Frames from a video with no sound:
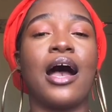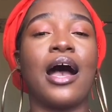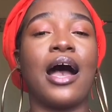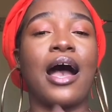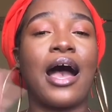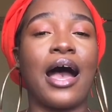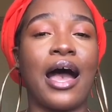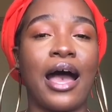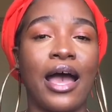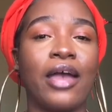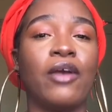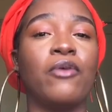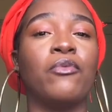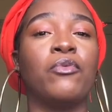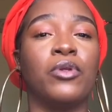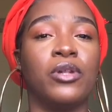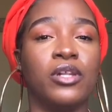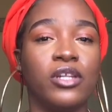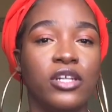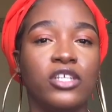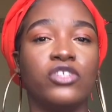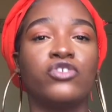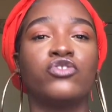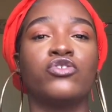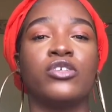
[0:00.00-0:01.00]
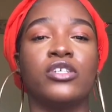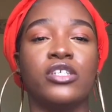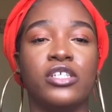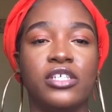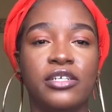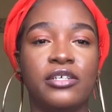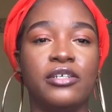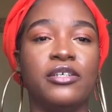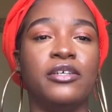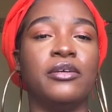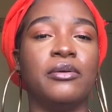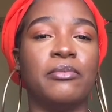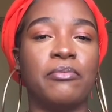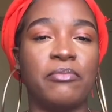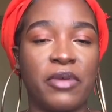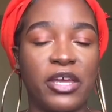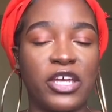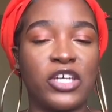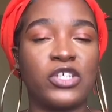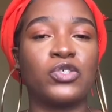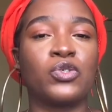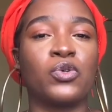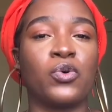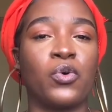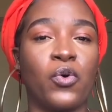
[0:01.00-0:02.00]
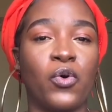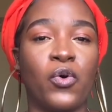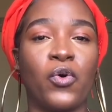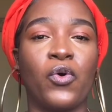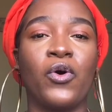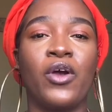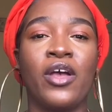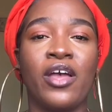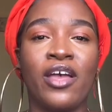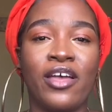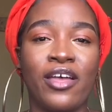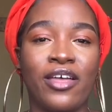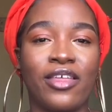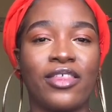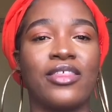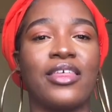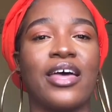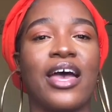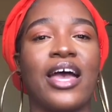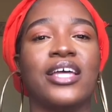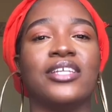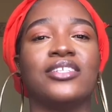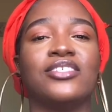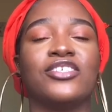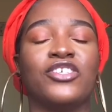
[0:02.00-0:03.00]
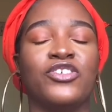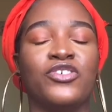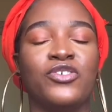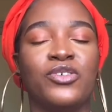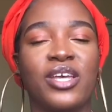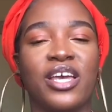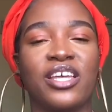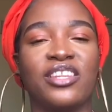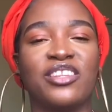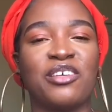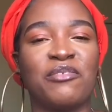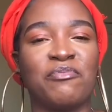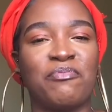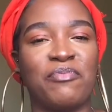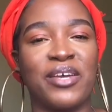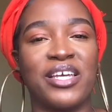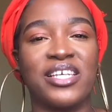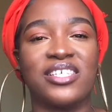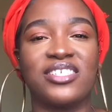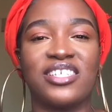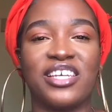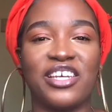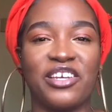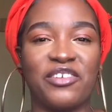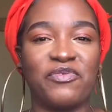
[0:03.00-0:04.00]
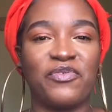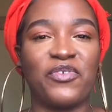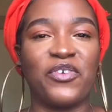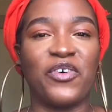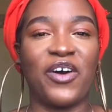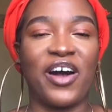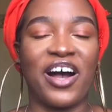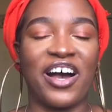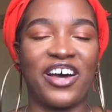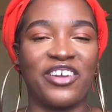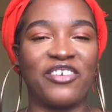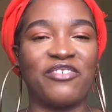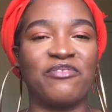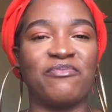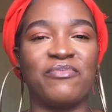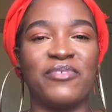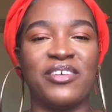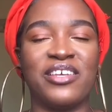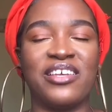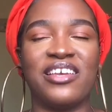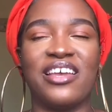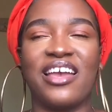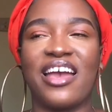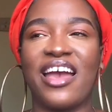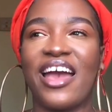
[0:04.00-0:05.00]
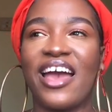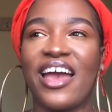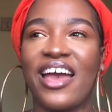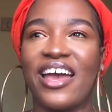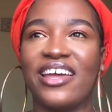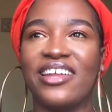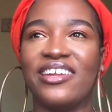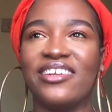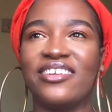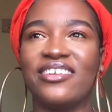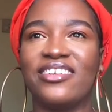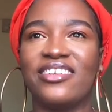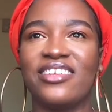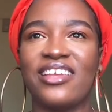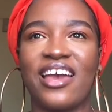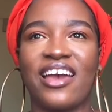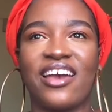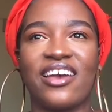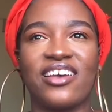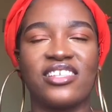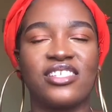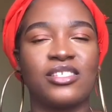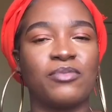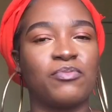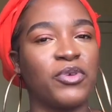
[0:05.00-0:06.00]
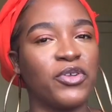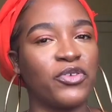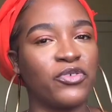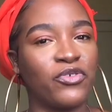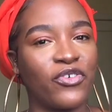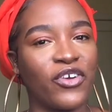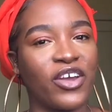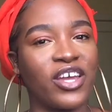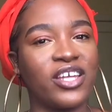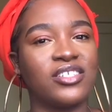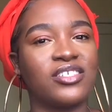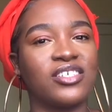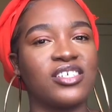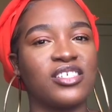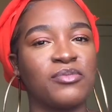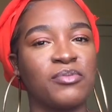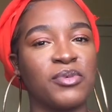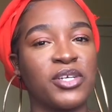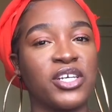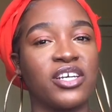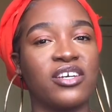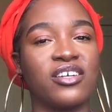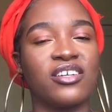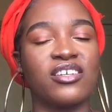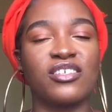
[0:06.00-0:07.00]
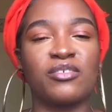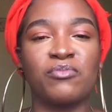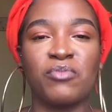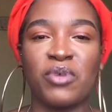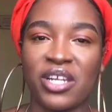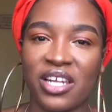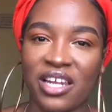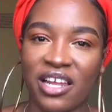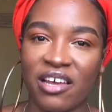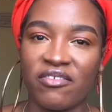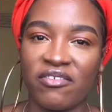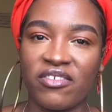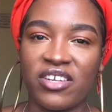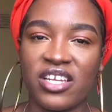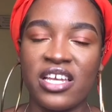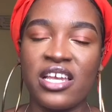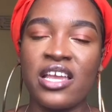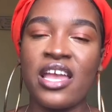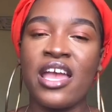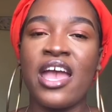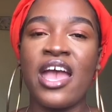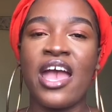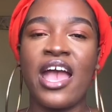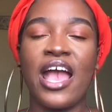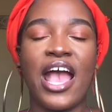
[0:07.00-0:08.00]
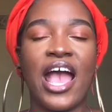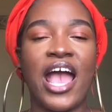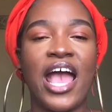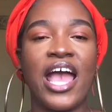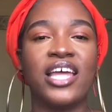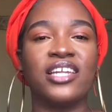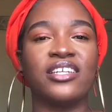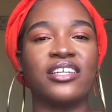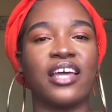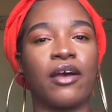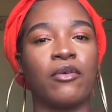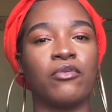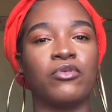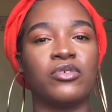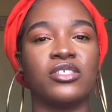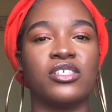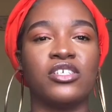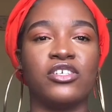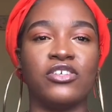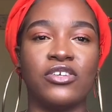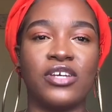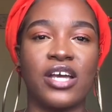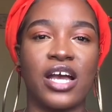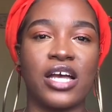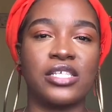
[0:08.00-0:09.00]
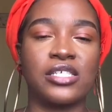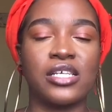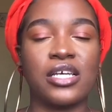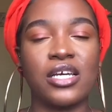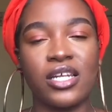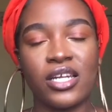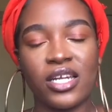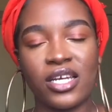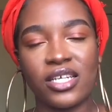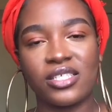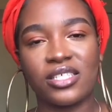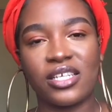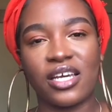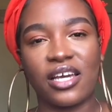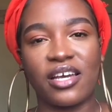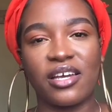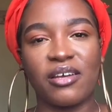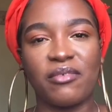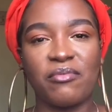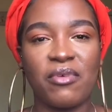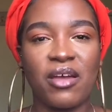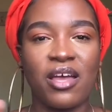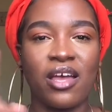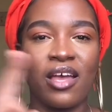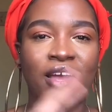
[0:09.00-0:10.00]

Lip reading: I will literally make sure that you get the best info out of me. And yeah, it's been great, it's been good, it's been lovely, and I will see you guys next time.